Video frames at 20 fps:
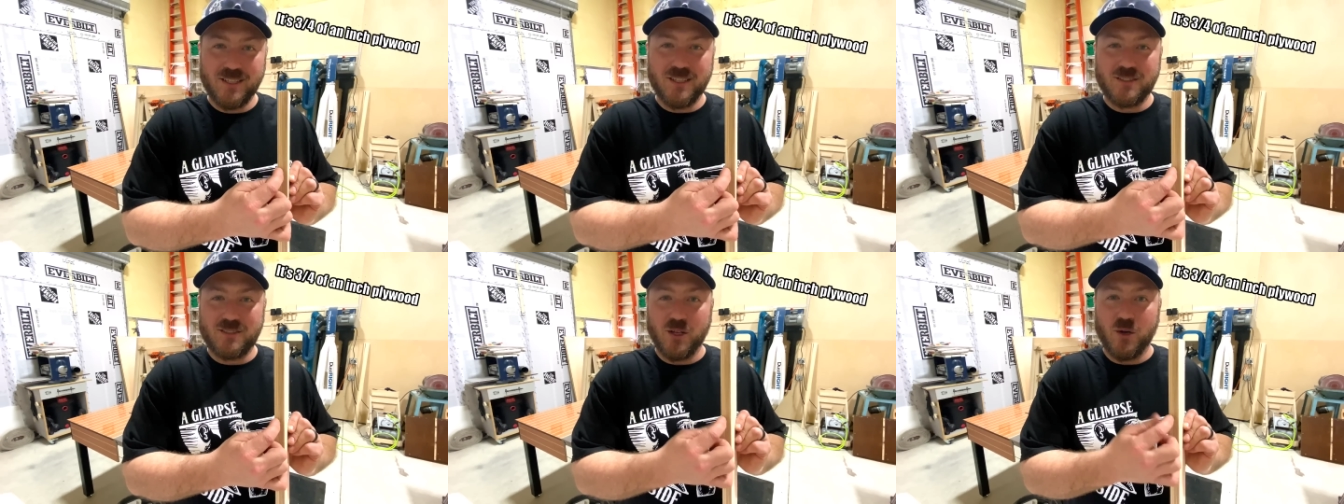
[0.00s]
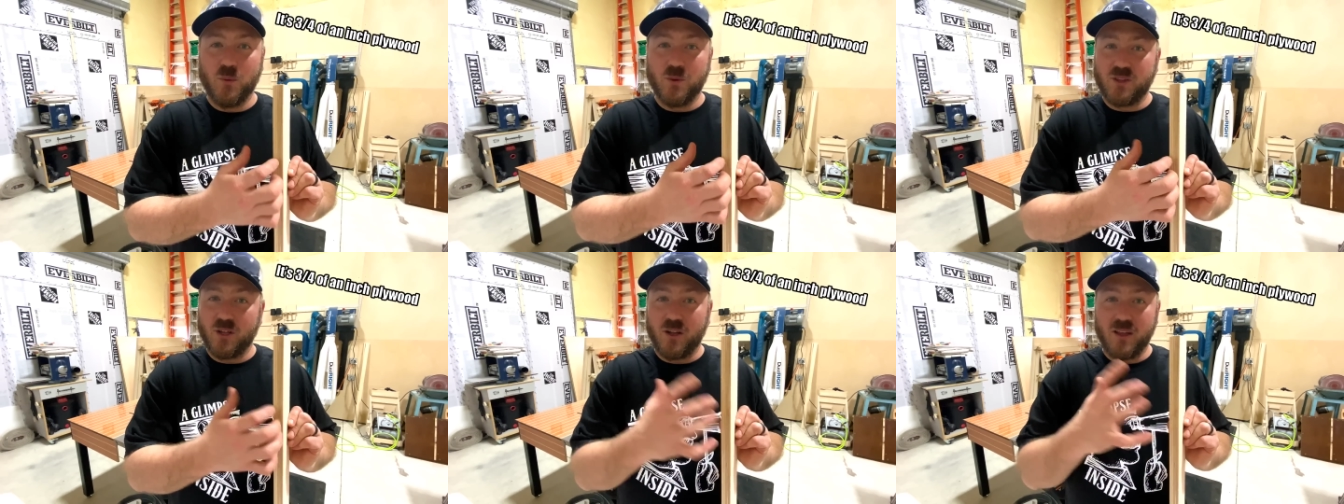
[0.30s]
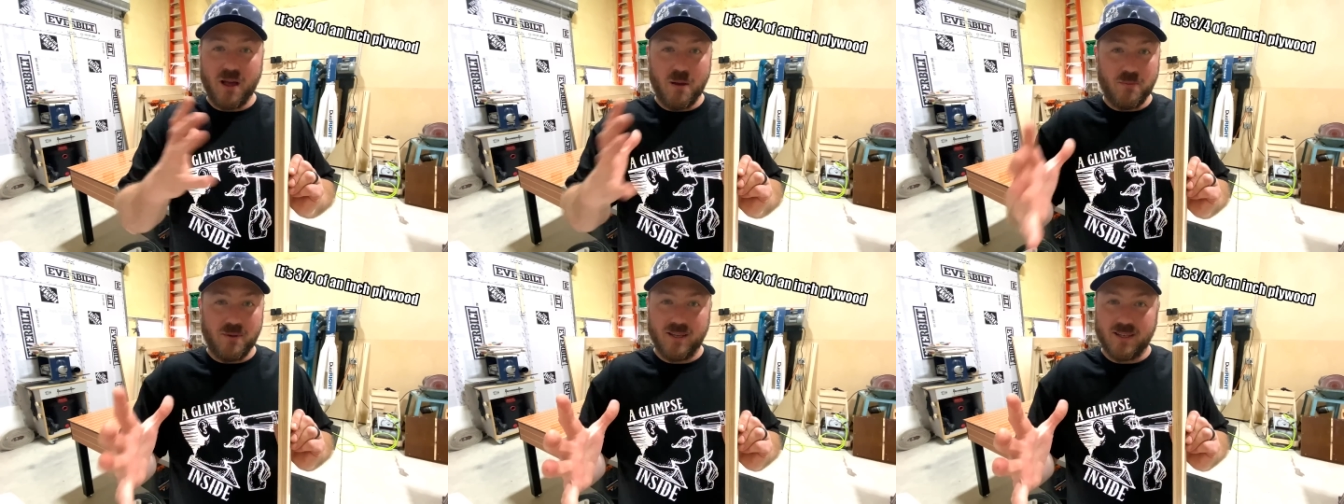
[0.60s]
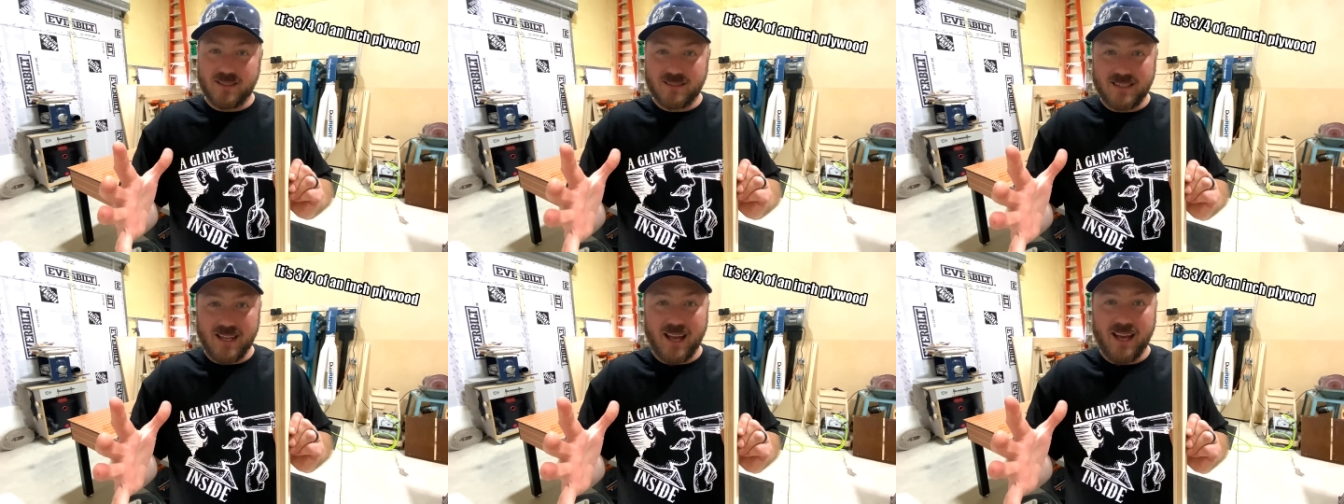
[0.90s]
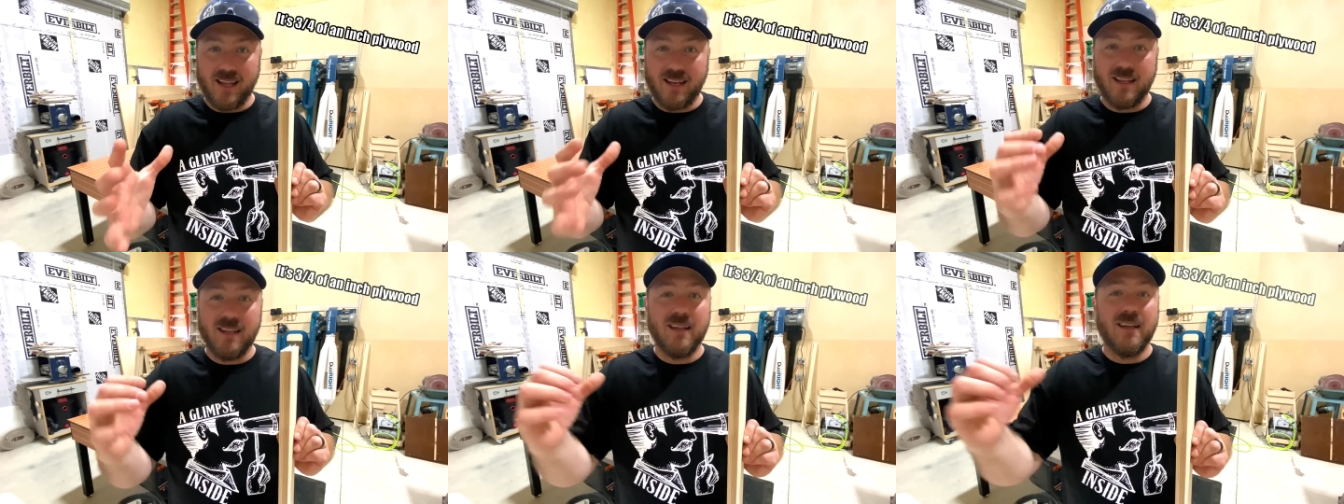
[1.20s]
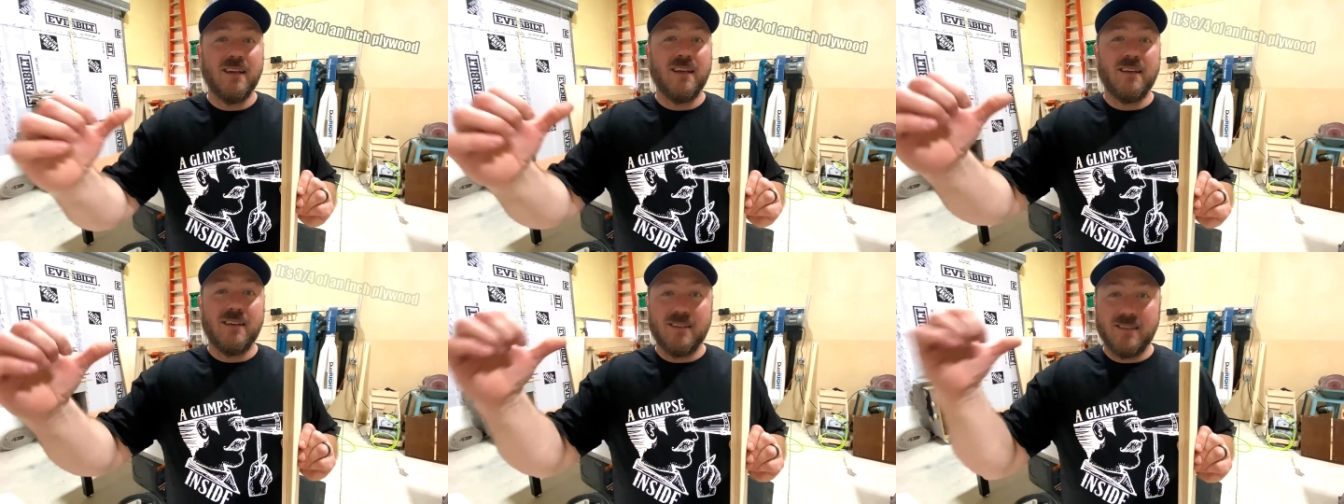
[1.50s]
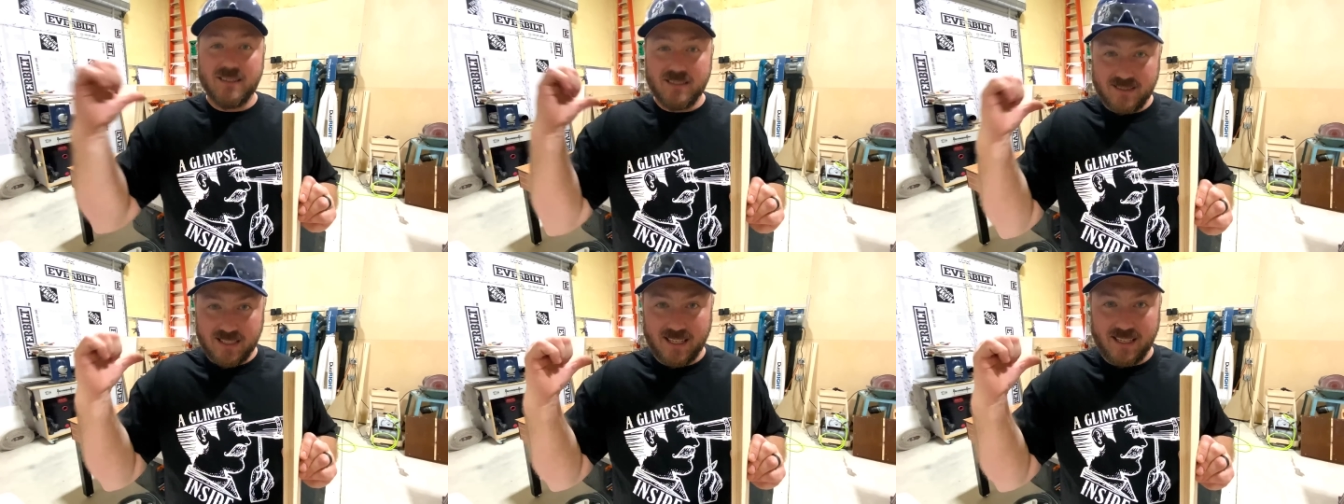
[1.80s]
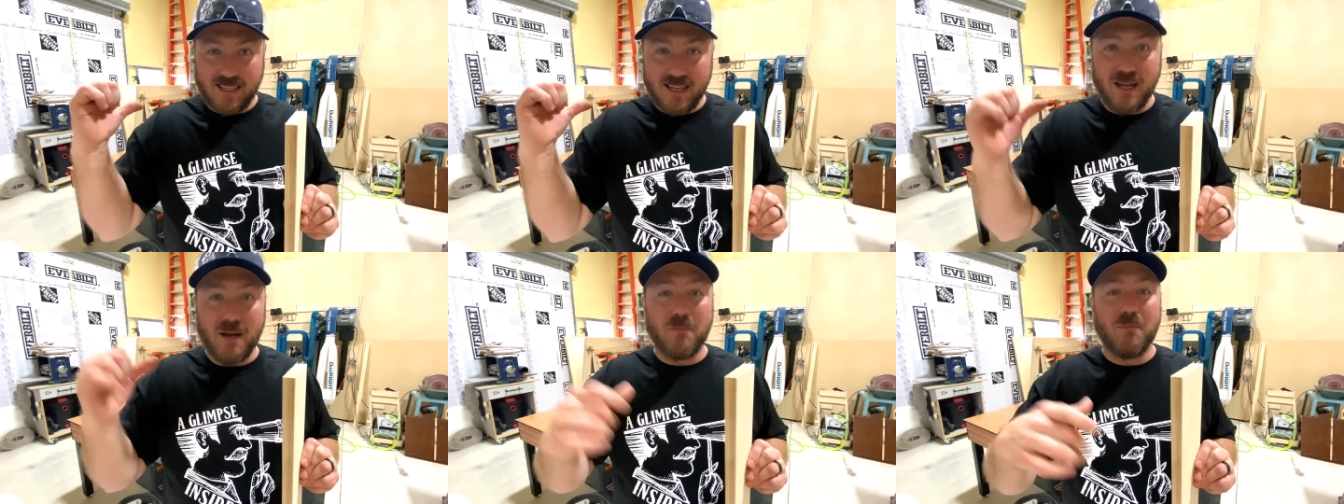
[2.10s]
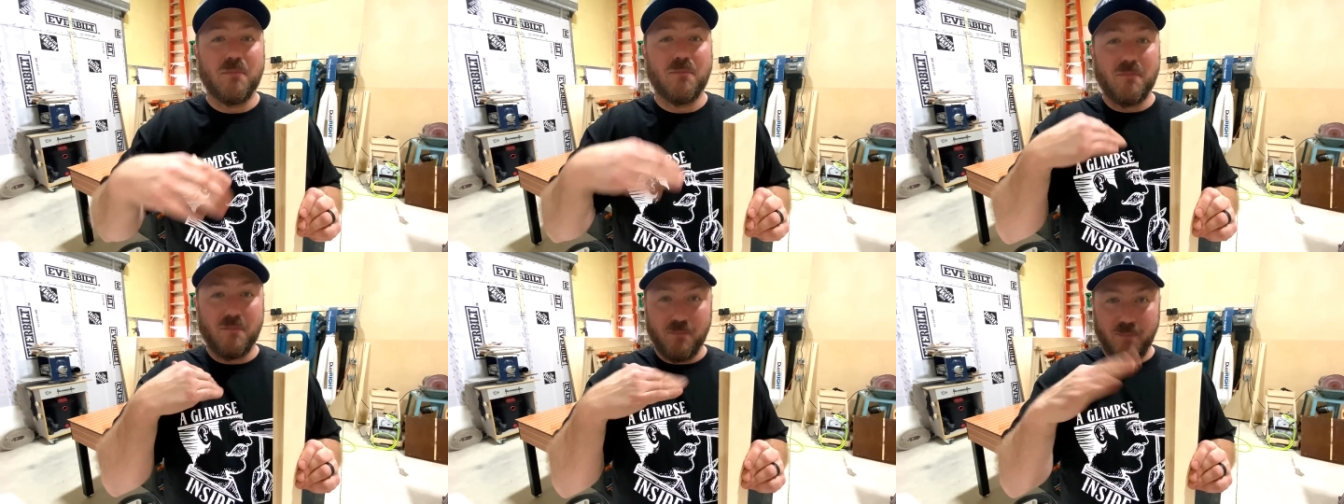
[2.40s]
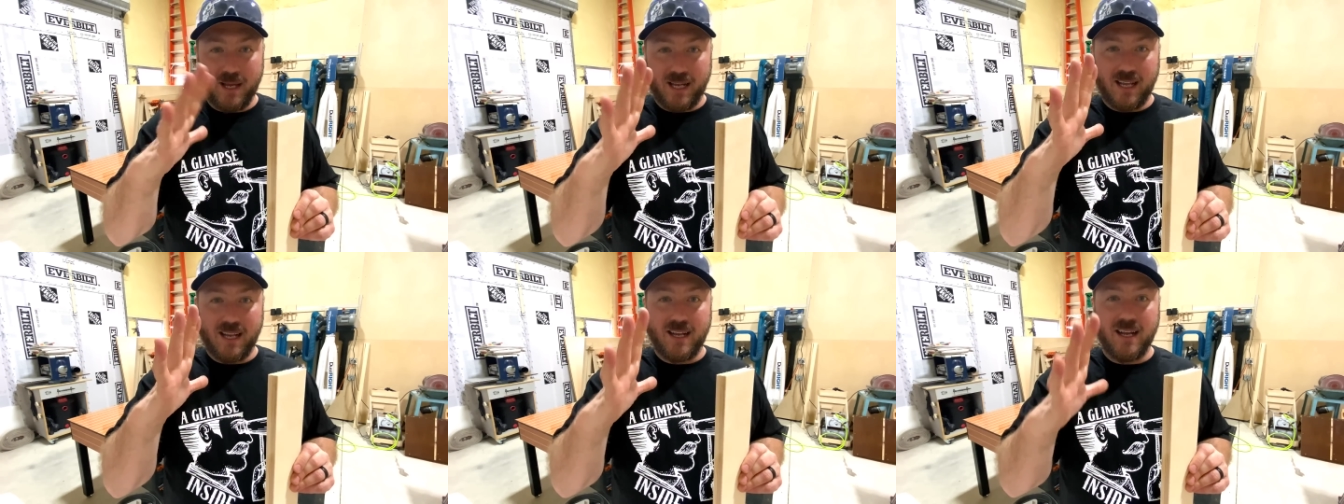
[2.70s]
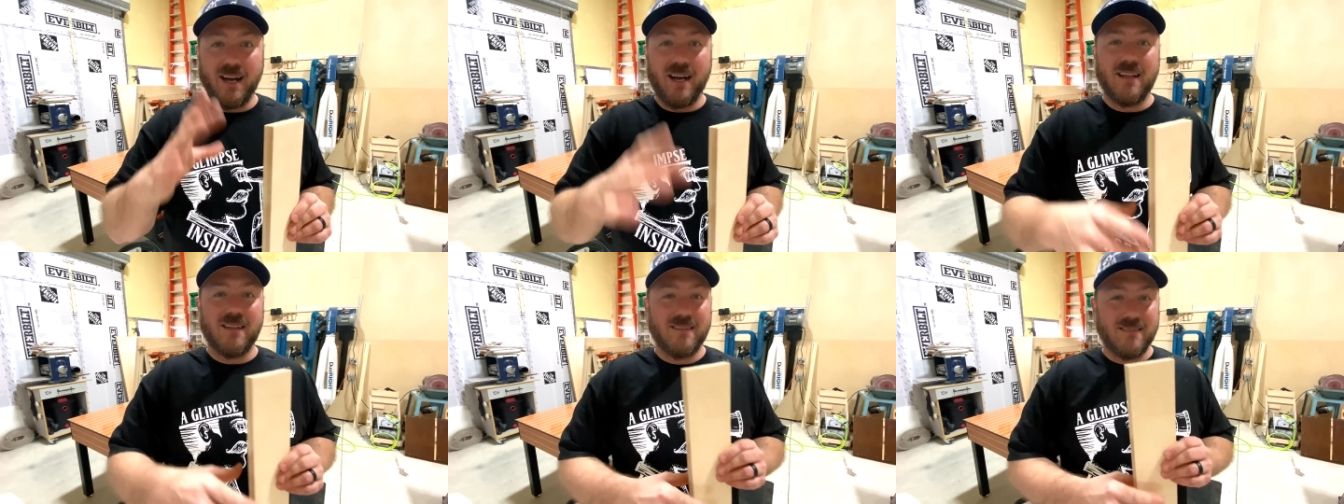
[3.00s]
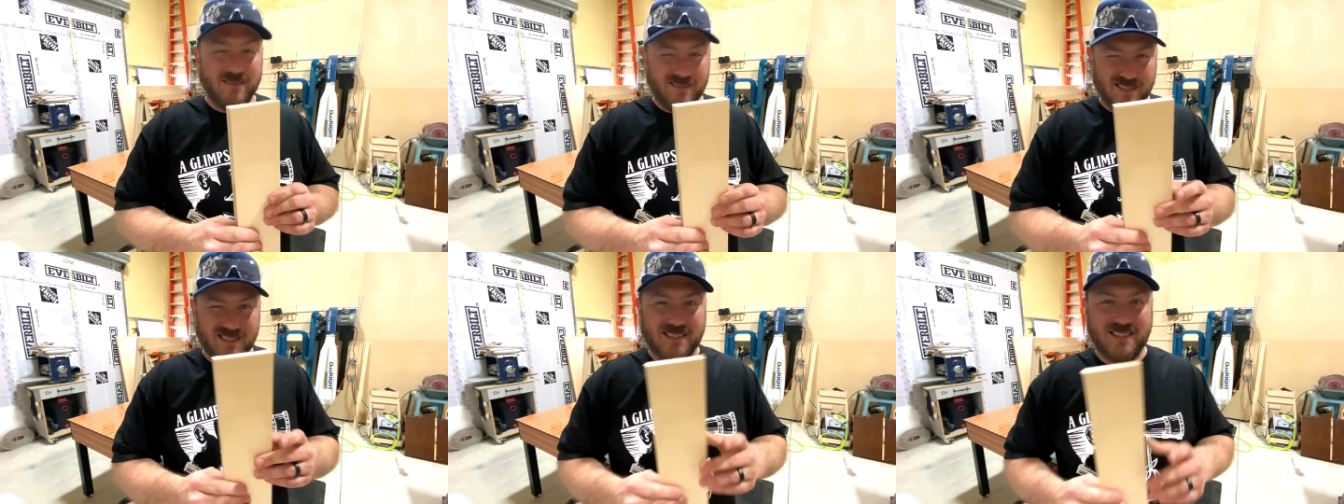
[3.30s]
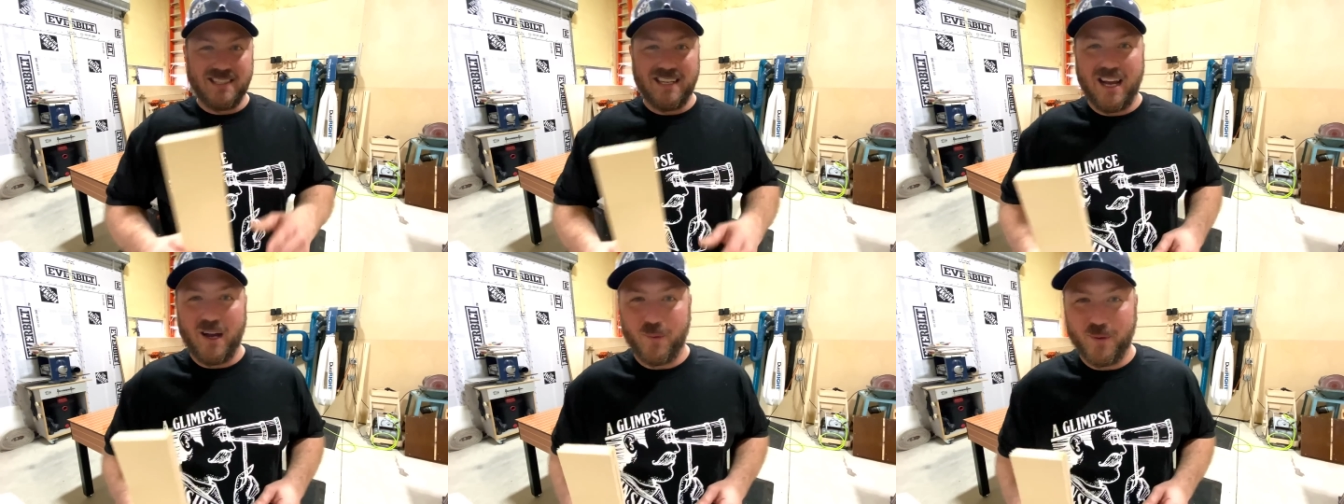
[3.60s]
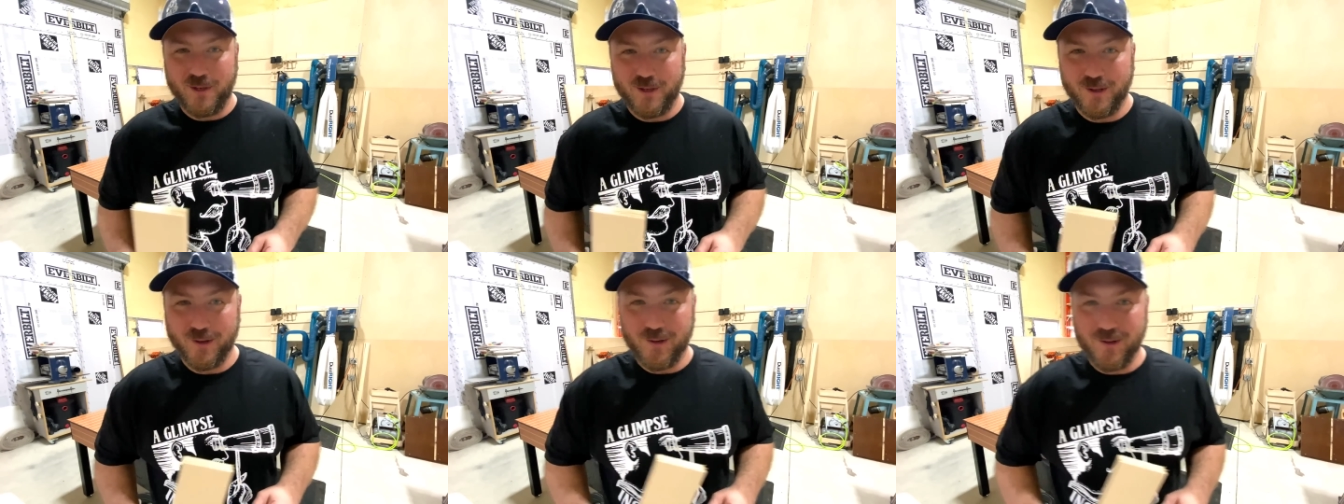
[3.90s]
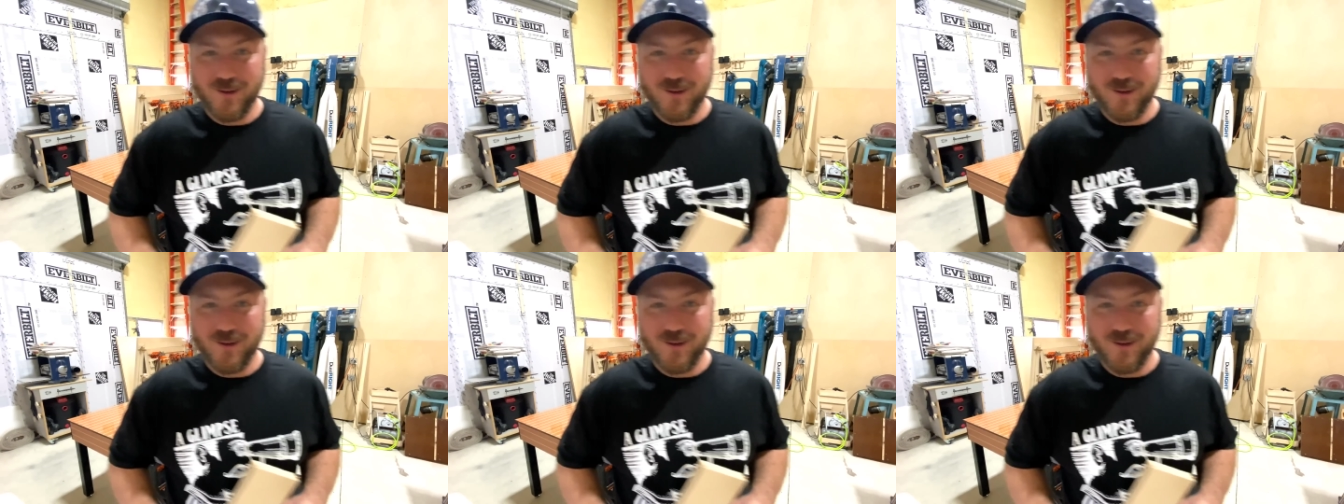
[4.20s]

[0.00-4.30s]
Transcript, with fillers: So with all that being said, set it up, make a cut. Let's see how we do.